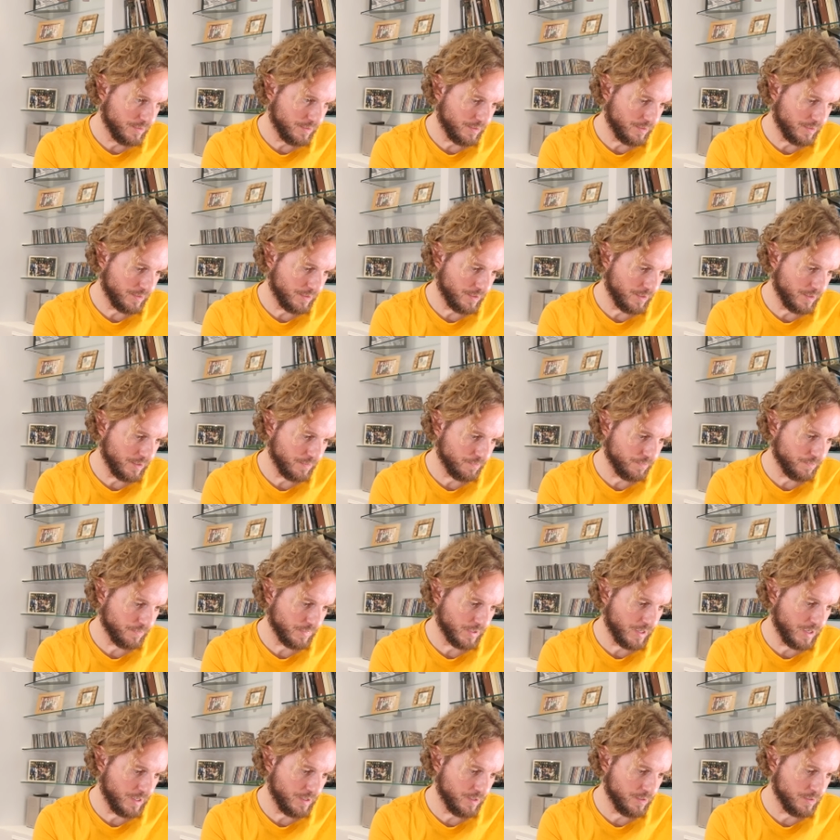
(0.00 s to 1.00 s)
I'm
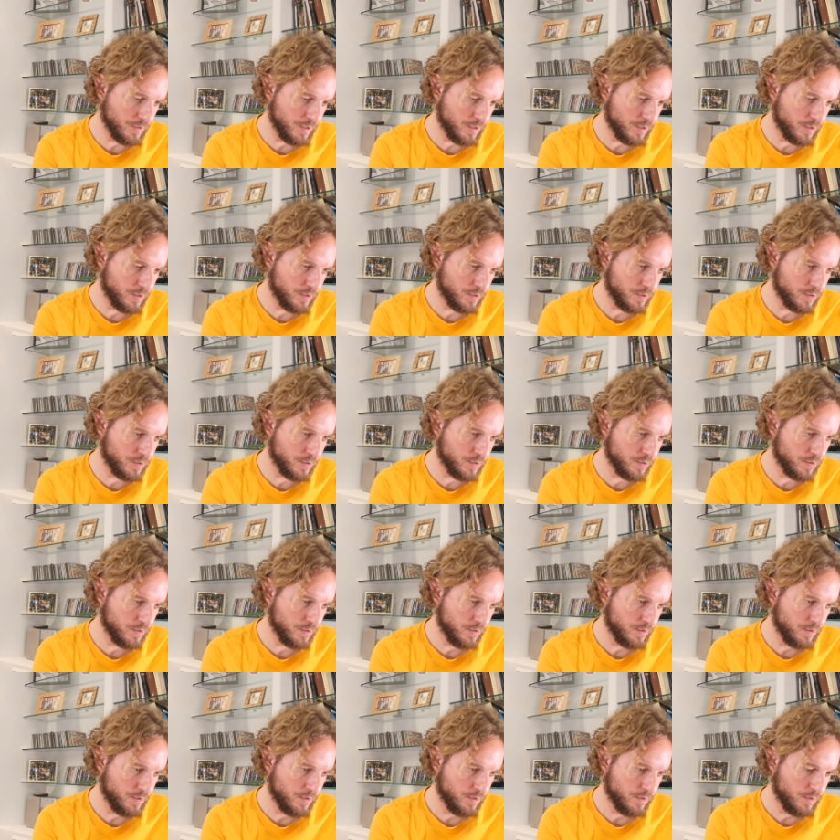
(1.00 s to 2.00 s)
getting there.
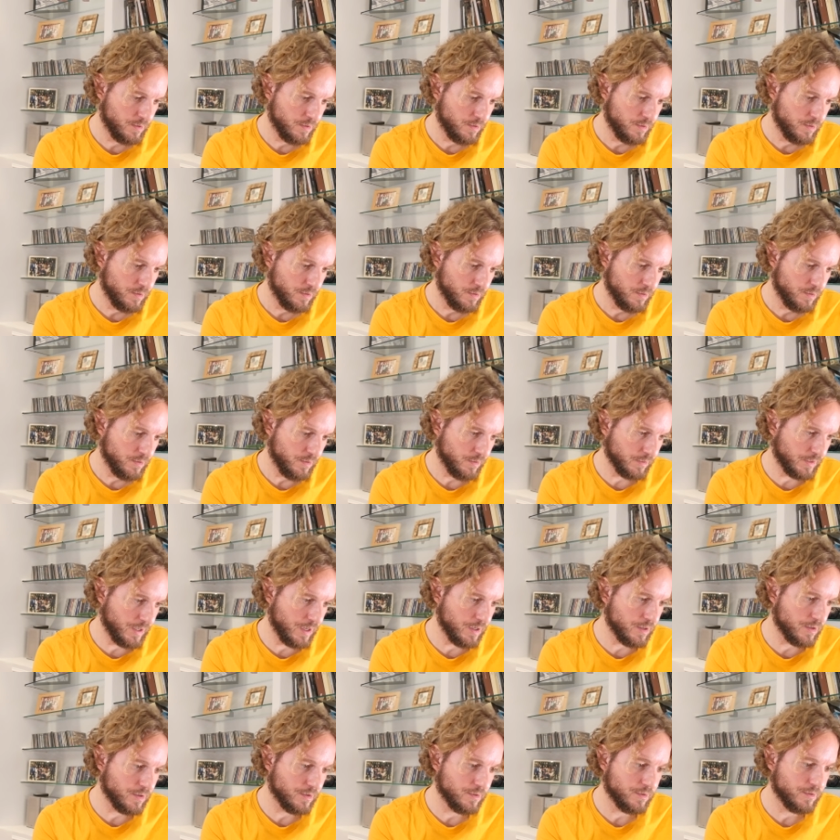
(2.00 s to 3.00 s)

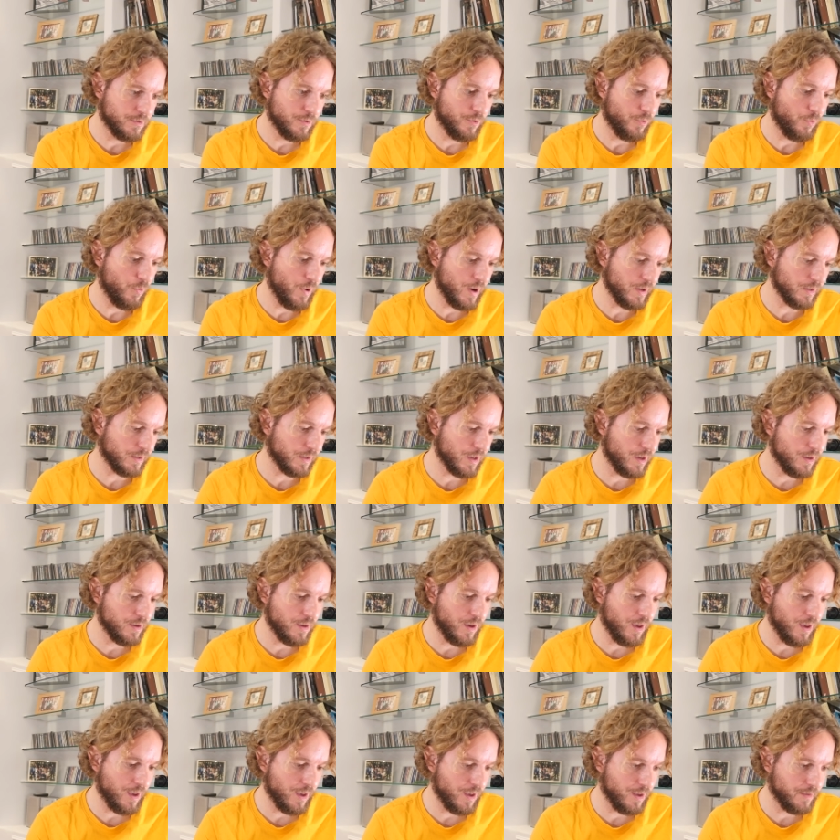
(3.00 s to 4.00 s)
Okay, one K,
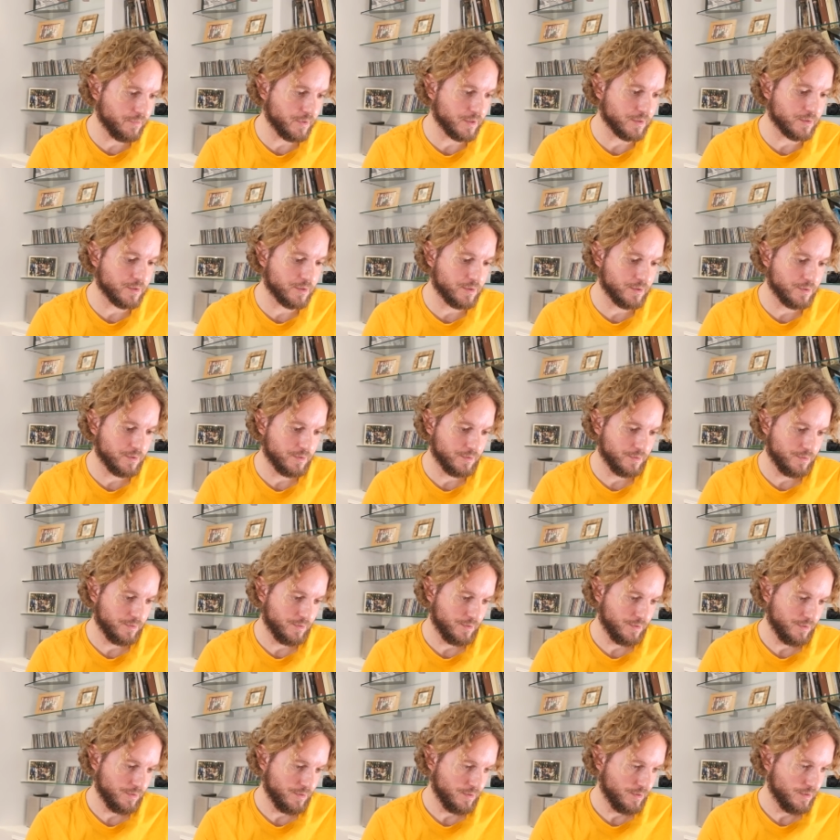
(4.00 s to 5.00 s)
I have it.
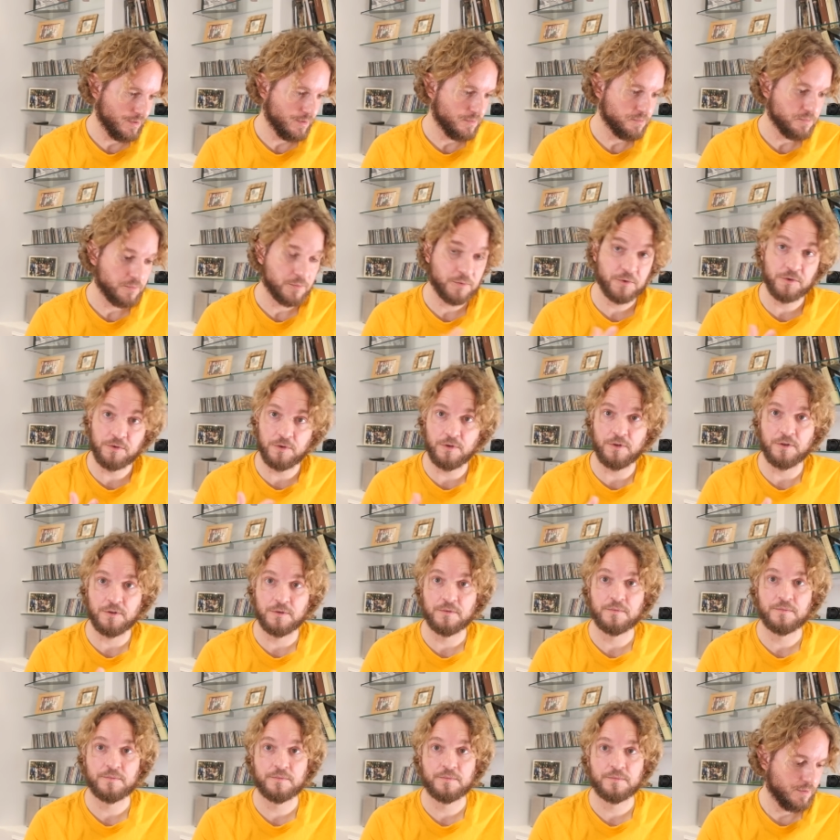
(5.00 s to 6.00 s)

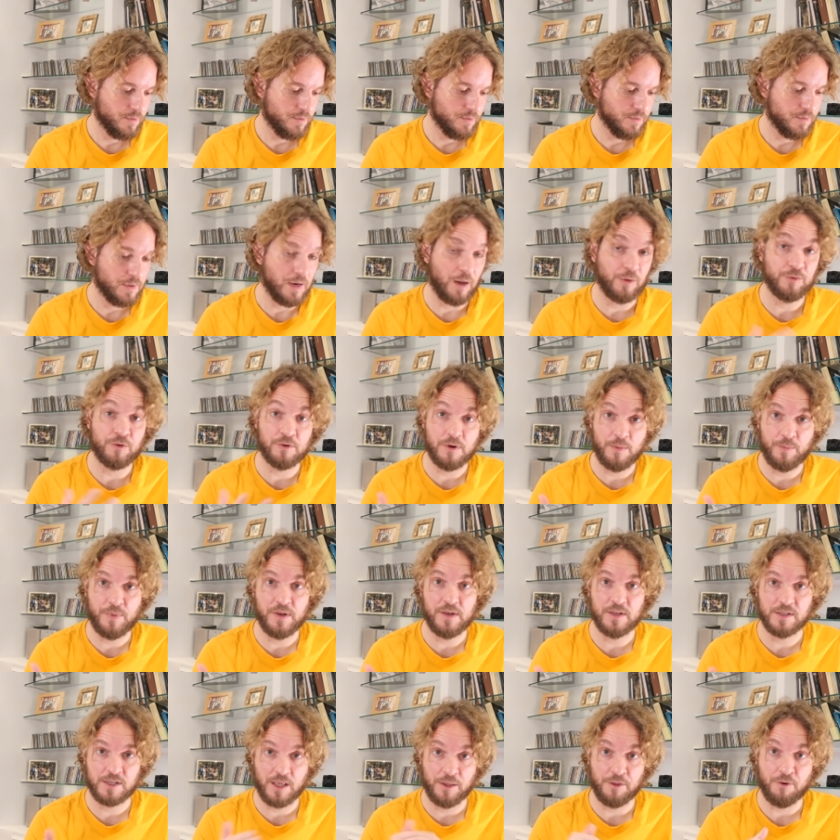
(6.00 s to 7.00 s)
Cool. Now the red pin
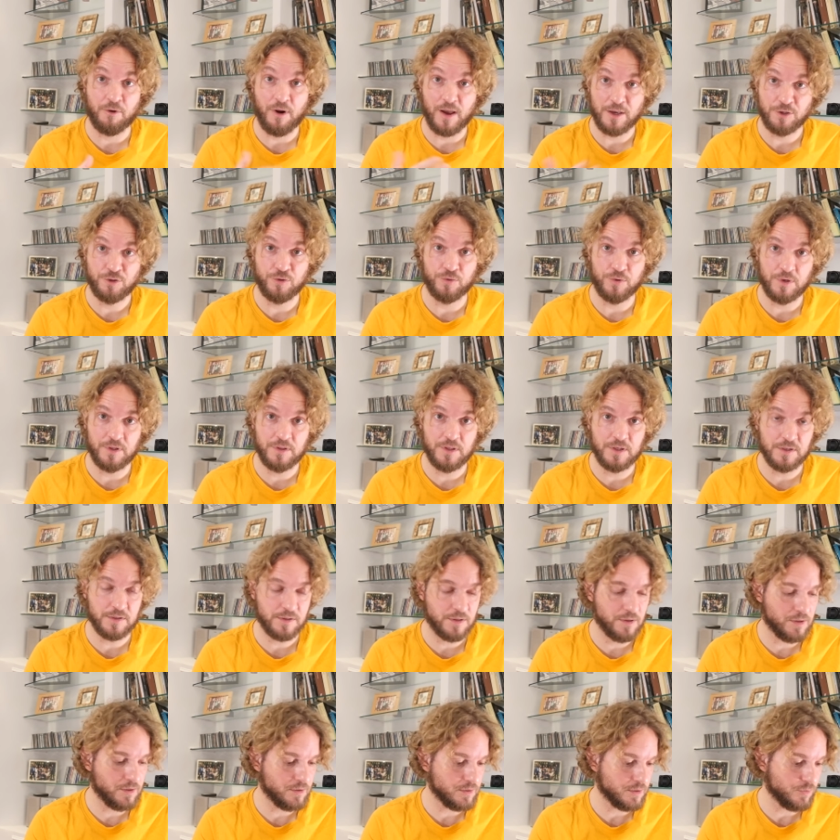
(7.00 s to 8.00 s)
is at the right shooting
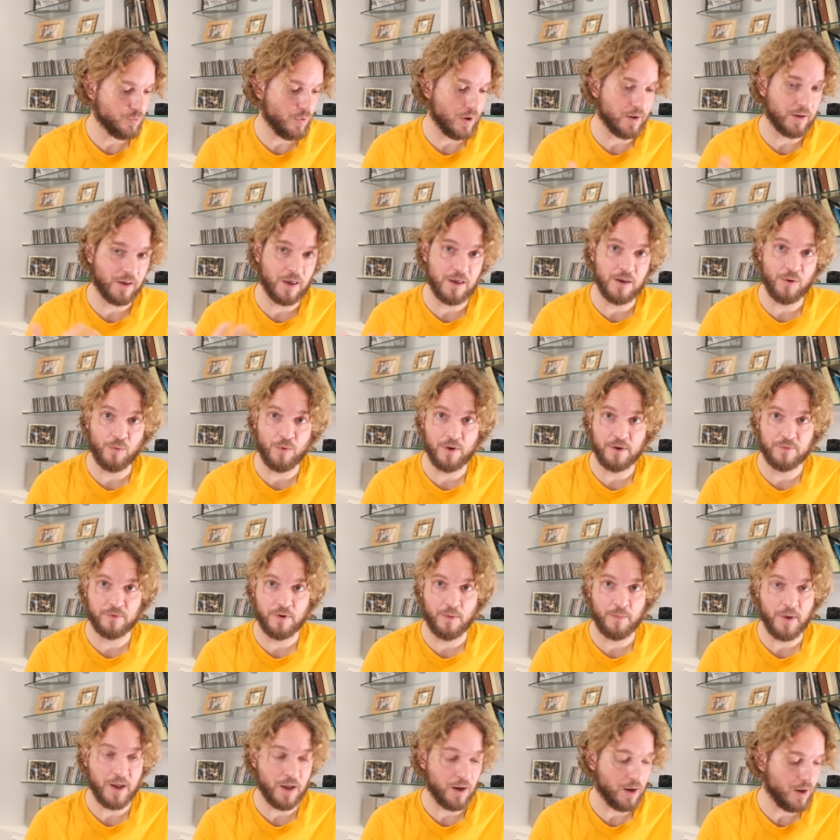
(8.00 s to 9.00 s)
distance, one K away
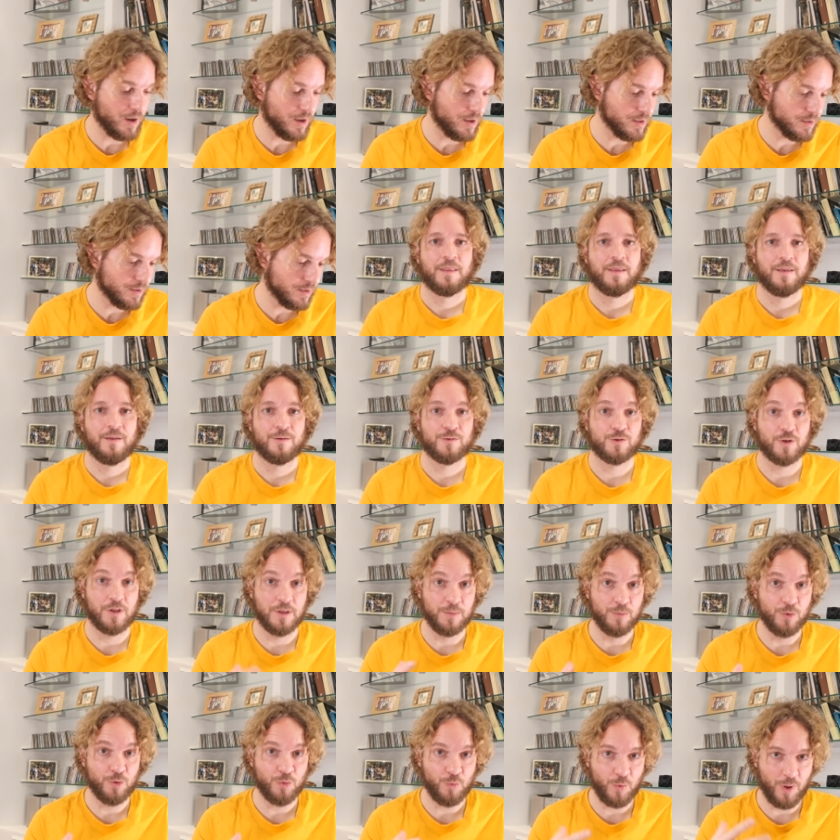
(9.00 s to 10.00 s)
from my hut. So the
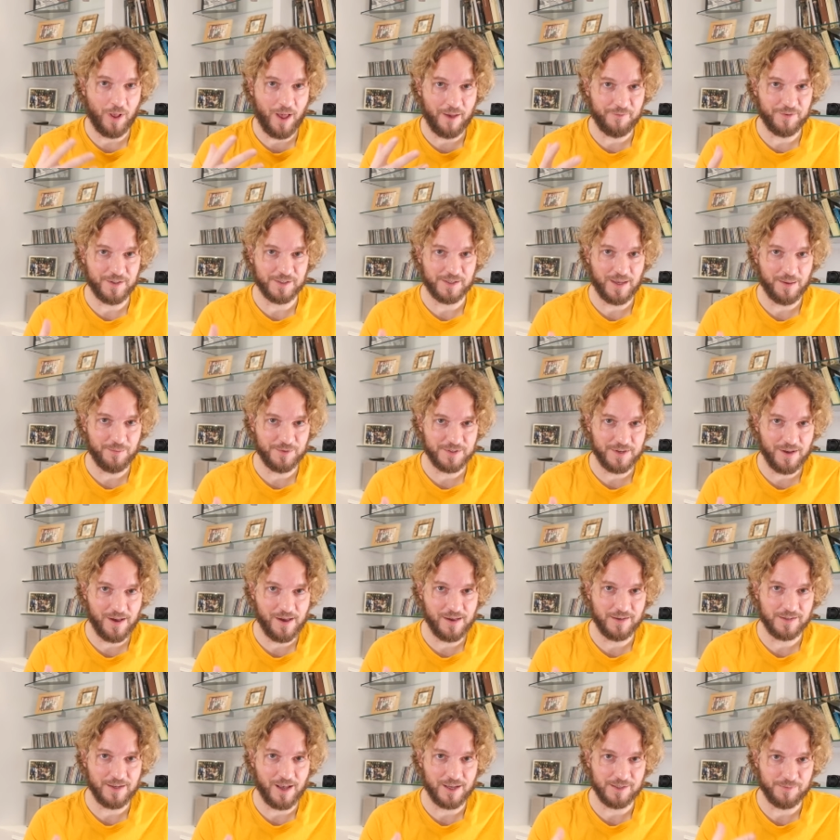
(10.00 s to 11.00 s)
moon will have the same
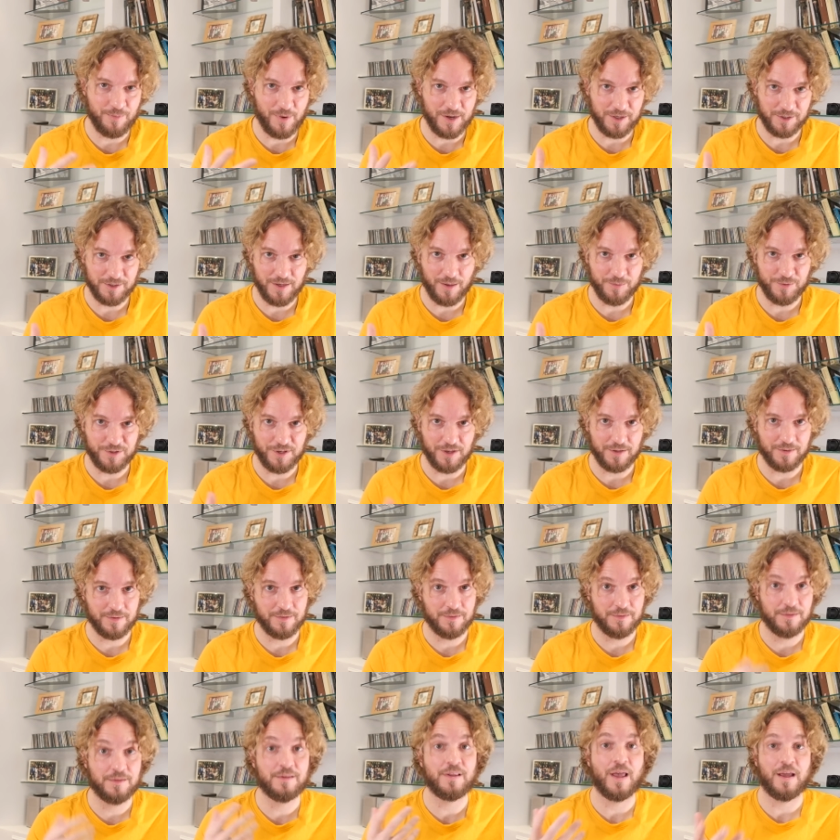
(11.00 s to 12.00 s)
size as my subject,
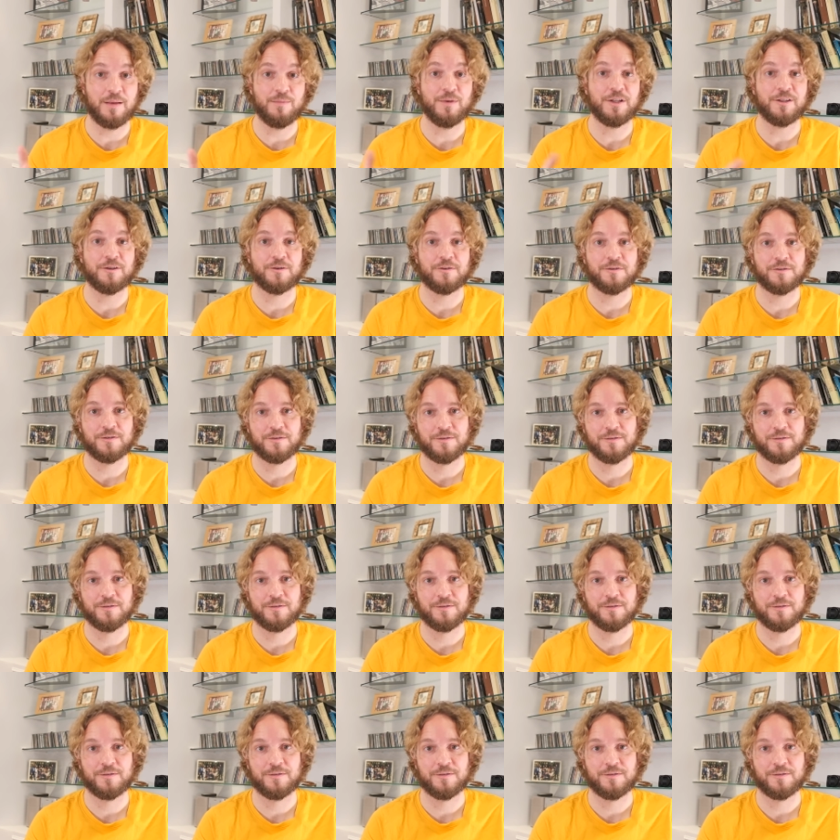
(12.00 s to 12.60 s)
ten meters.